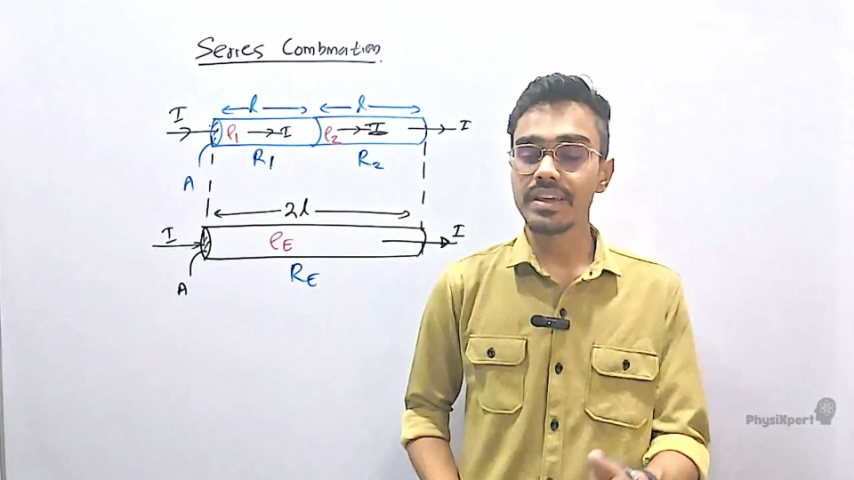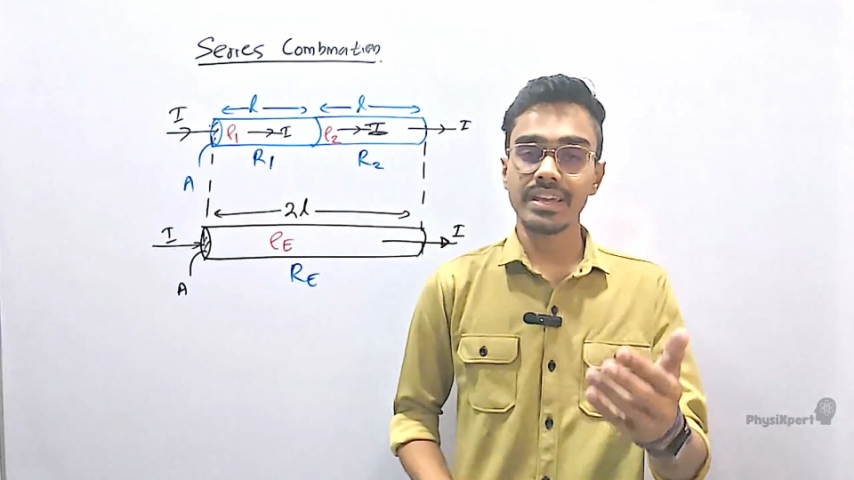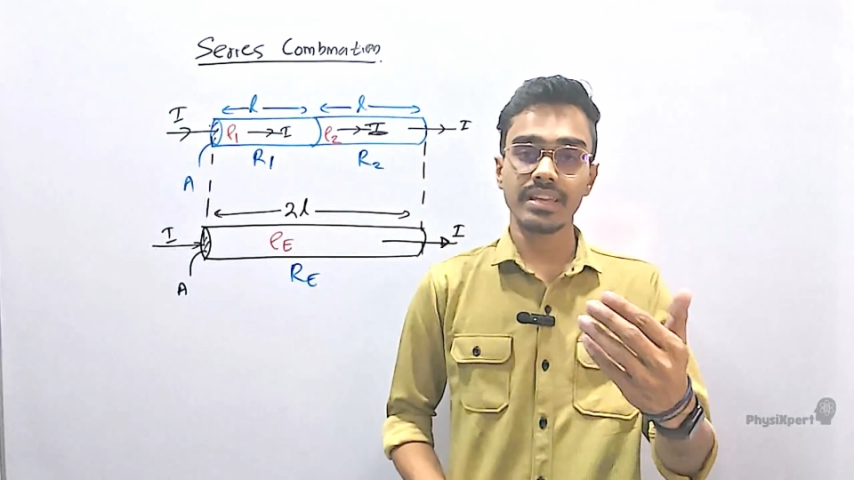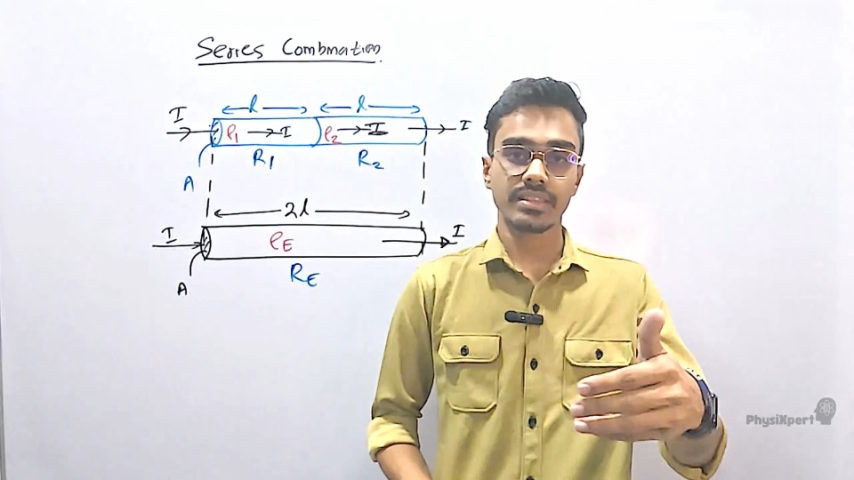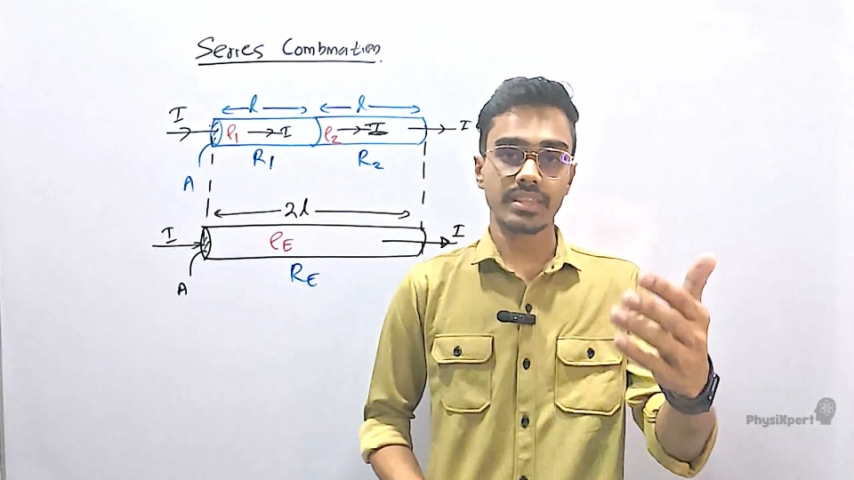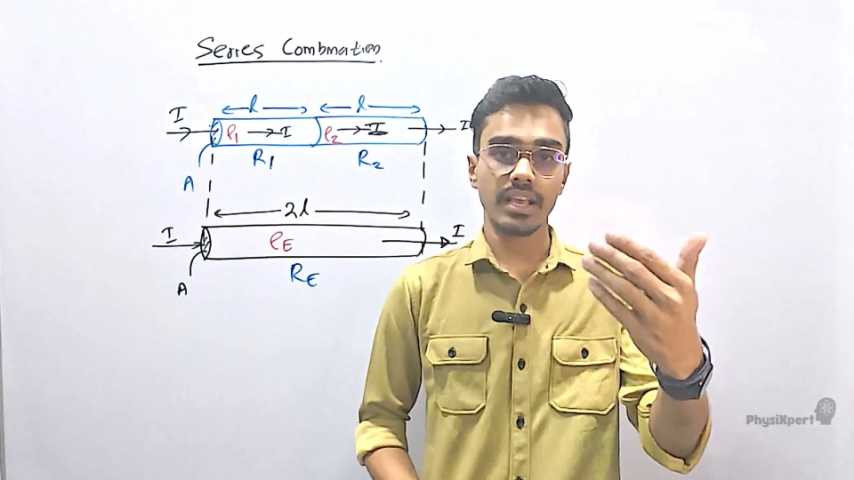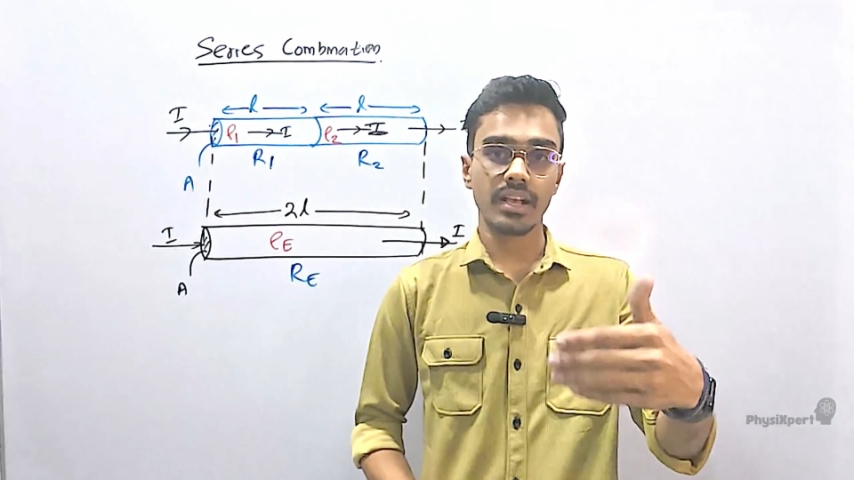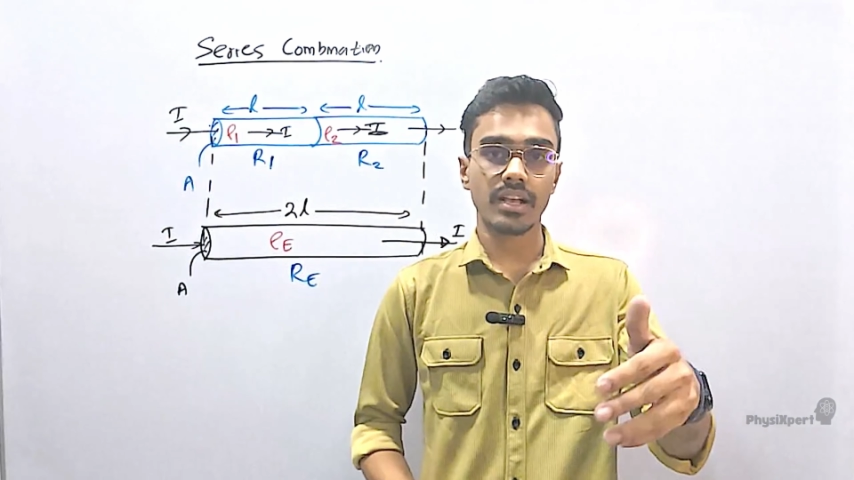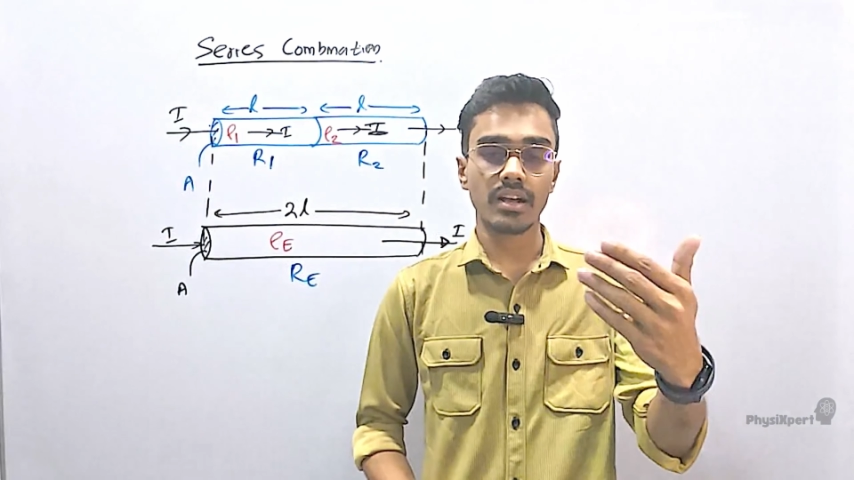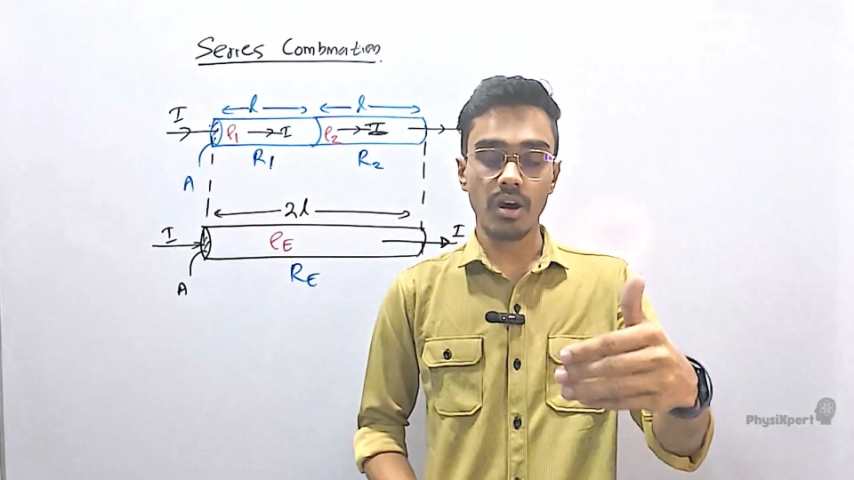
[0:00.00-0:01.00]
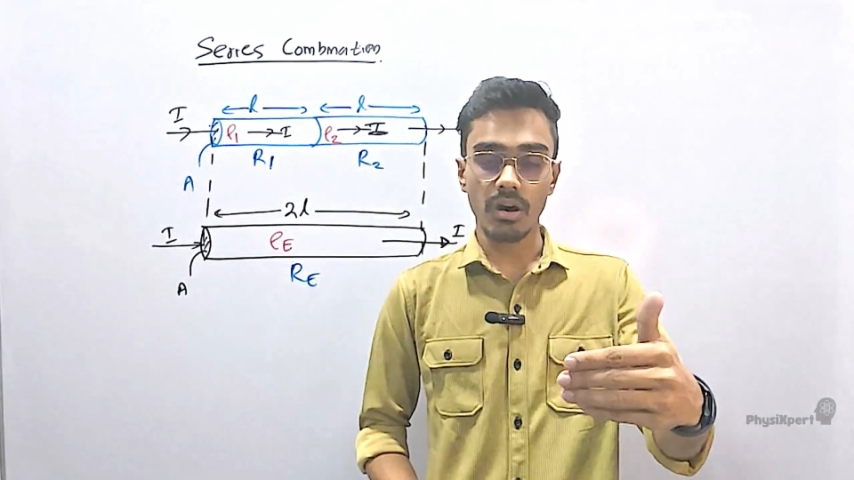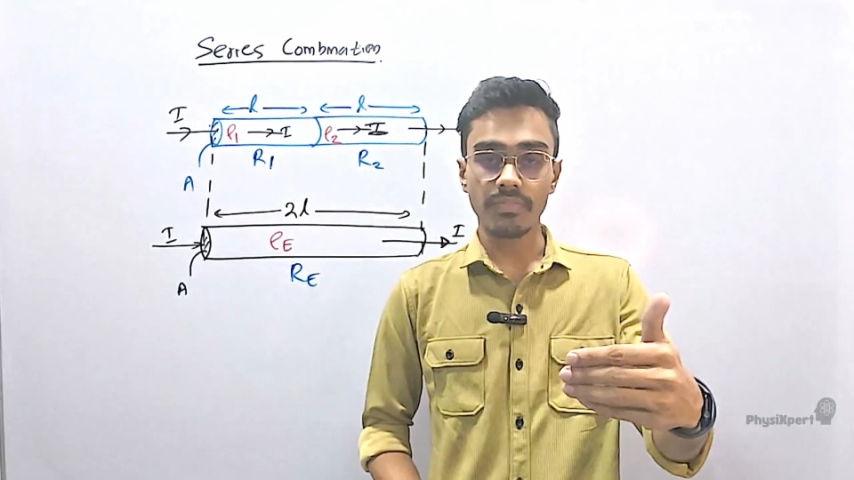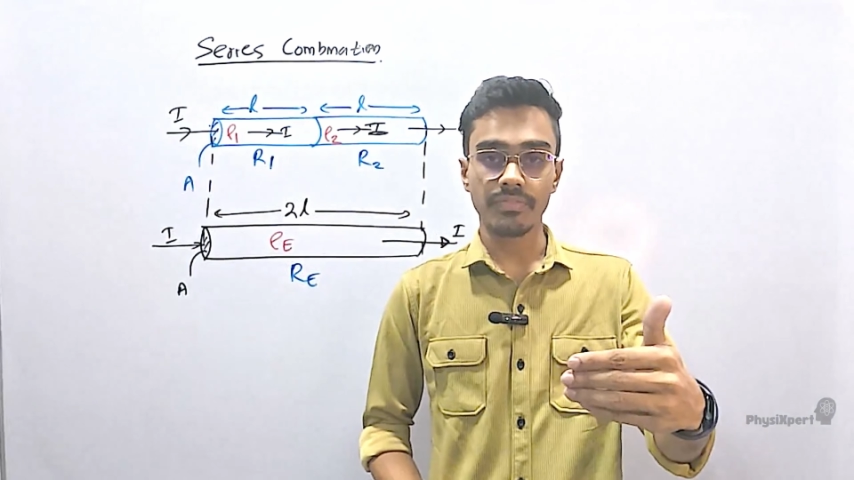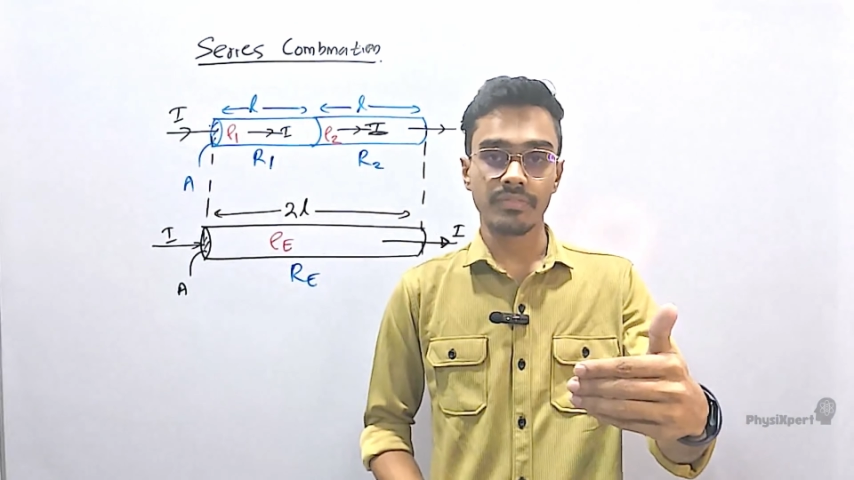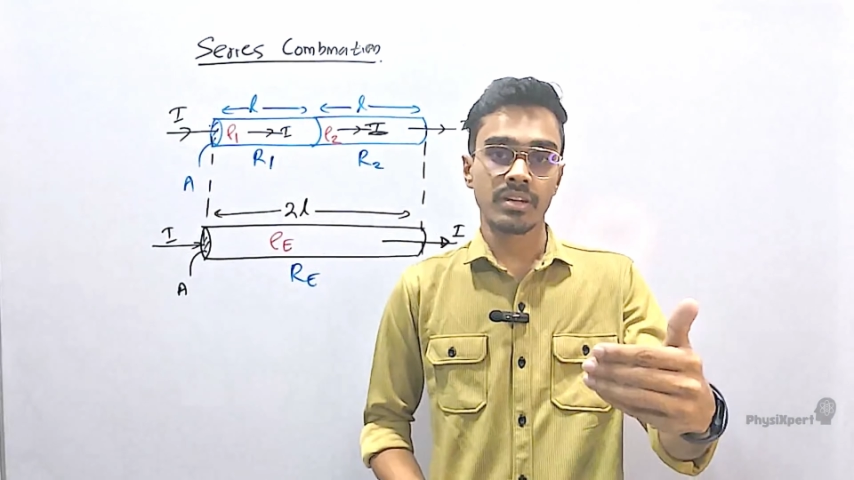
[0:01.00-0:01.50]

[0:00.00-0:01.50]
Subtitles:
I think of